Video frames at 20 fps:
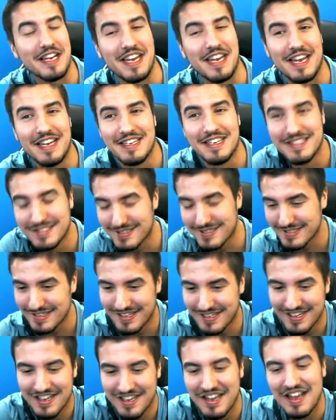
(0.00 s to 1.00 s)
I guess.
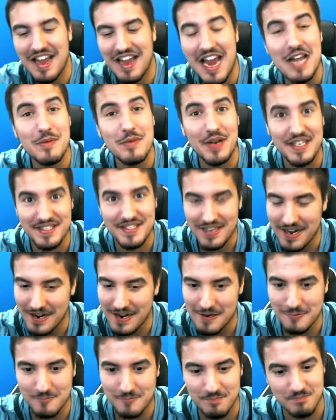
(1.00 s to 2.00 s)
Anyways,
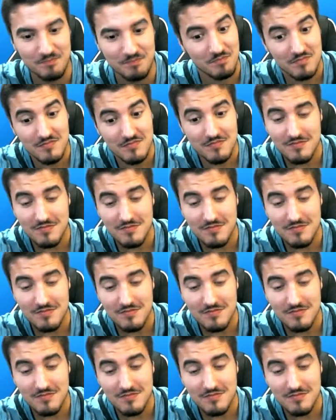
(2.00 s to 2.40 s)
um,